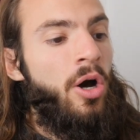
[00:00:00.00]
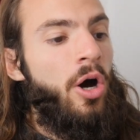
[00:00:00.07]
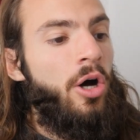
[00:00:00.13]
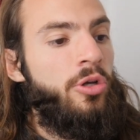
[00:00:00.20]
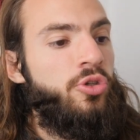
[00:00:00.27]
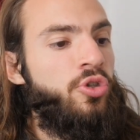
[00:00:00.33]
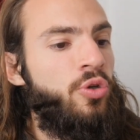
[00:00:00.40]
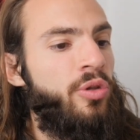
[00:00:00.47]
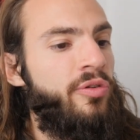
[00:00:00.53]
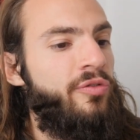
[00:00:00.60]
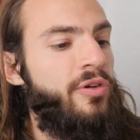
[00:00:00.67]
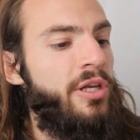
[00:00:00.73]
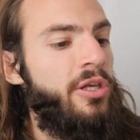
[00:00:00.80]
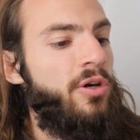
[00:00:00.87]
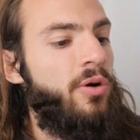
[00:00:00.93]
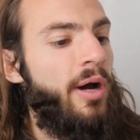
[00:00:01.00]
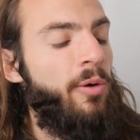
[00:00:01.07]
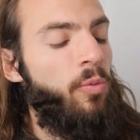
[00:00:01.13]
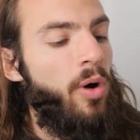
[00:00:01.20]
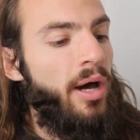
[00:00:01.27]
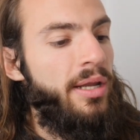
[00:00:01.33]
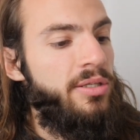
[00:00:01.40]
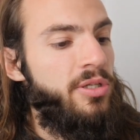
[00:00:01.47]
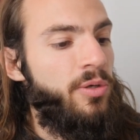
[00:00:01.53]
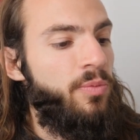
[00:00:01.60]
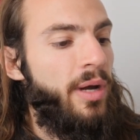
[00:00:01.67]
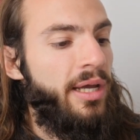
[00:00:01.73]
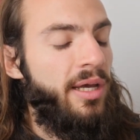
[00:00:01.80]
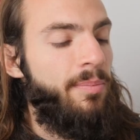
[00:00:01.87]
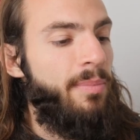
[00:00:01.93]
Also, the video I wanted to
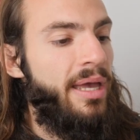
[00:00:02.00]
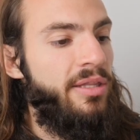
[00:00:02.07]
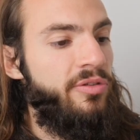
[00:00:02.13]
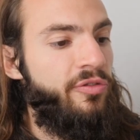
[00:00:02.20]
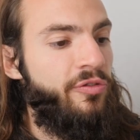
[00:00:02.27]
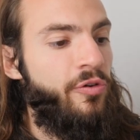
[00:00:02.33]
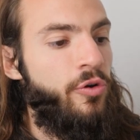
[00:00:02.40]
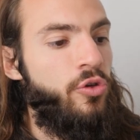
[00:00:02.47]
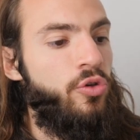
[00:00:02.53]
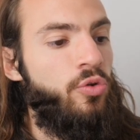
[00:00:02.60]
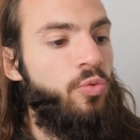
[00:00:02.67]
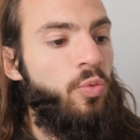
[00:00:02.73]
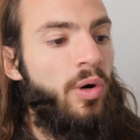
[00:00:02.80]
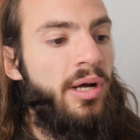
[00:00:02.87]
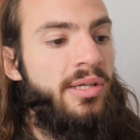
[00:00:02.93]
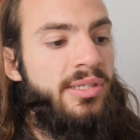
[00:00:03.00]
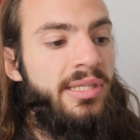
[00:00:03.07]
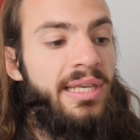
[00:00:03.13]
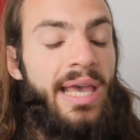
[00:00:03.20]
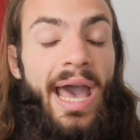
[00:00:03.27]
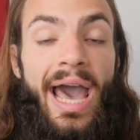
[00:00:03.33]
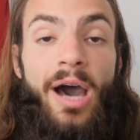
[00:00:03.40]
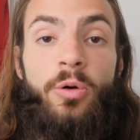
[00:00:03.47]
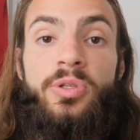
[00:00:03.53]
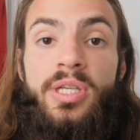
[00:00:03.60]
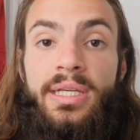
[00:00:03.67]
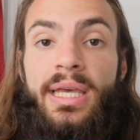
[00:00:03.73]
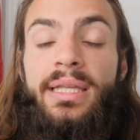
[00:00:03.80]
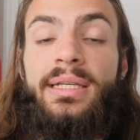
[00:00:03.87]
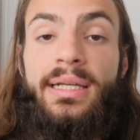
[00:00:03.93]
recommend for you was the how to
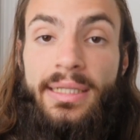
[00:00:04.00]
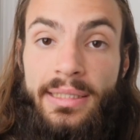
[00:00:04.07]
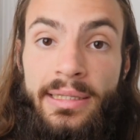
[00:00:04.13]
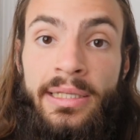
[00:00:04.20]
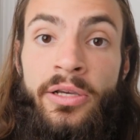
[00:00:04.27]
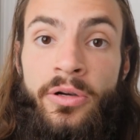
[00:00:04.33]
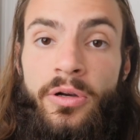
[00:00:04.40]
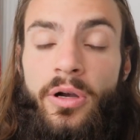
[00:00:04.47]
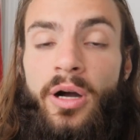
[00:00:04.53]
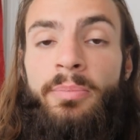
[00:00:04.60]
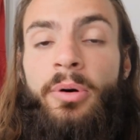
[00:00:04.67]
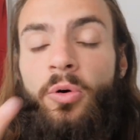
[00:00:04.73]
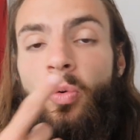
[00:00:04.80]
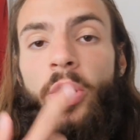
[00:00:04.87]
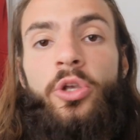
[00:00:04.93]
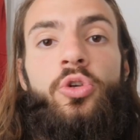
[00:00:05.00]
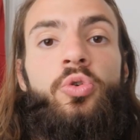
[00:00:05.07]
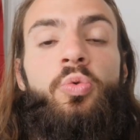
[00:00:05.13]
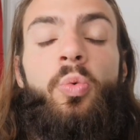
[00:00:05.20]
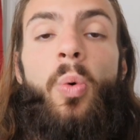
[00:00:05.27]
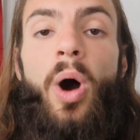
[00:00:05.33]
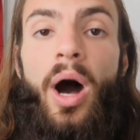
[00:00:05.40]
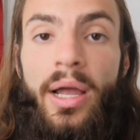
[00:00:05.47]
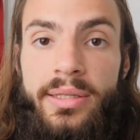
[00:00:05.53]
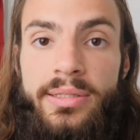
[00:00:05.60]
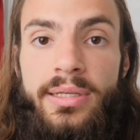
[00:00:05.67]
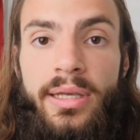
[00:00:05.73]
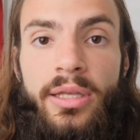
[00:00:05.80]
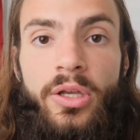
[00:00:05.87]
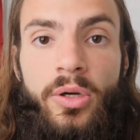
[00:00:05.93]
get clear about what you
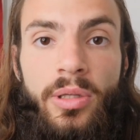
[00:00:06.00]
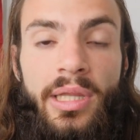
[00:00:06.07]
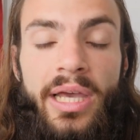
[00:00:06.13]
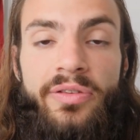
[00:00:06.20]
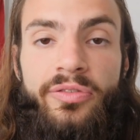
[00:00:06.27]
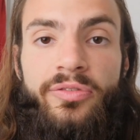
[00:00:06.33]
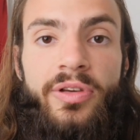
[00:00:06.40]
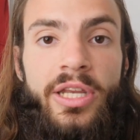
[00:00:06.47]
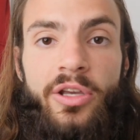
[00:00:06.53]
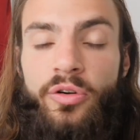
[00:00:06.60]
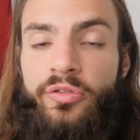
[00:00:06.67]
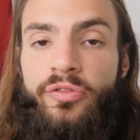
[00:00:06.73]
want in your life video.